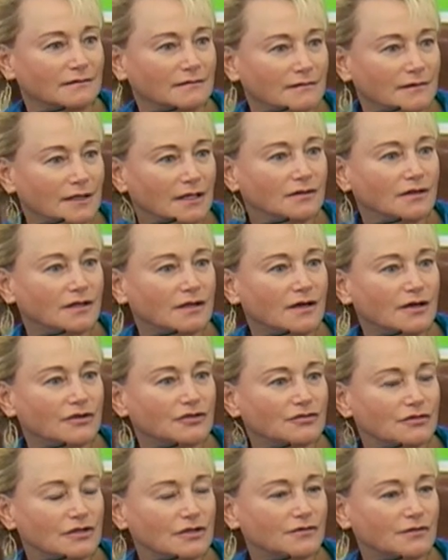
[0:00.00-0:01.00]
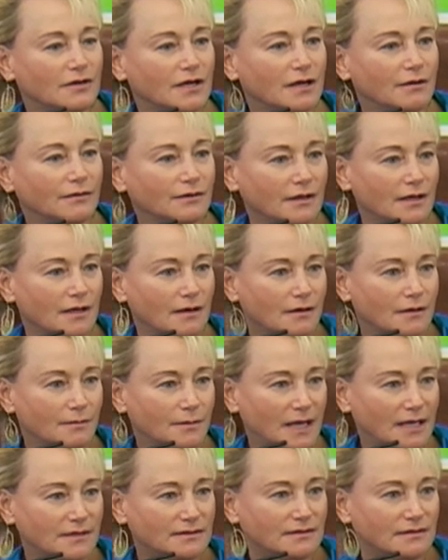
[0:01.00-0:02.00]
in the countries for healthcare
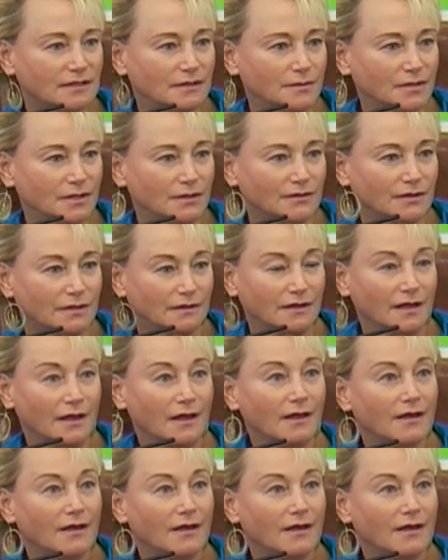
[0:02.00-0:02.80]
capacity building.